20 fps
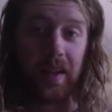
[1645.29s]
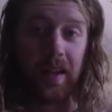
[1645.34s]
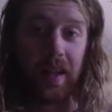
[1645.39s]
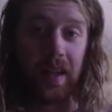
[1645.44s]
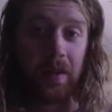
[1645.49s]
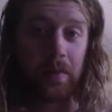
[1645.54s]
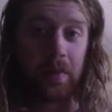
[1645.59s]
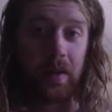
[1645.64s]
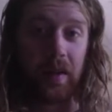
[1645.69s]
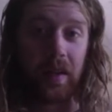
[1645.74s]

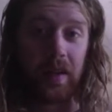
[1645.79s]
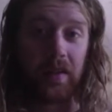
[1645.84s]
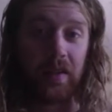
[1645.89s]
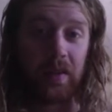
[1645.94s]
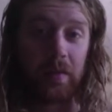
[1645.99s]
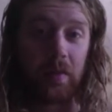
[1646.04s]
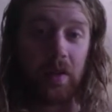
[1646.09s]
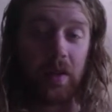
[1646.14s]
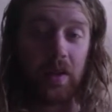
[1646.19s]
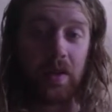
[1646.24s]
that, but even
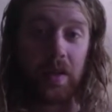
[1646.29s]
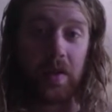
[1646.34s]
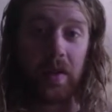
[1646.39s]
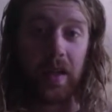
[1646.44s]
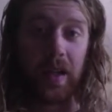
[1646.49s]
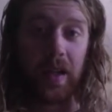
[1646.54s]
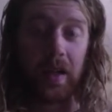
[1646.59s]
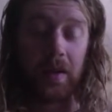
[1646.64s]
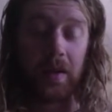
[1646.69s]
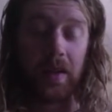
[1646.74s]
more so
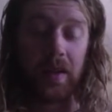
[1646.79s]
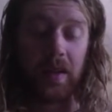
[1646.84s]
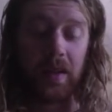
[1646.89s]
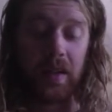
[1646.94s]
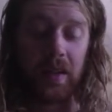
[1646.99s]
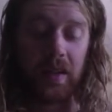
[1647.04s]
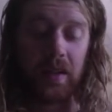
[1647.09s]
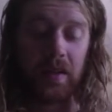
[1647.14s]
now, I think.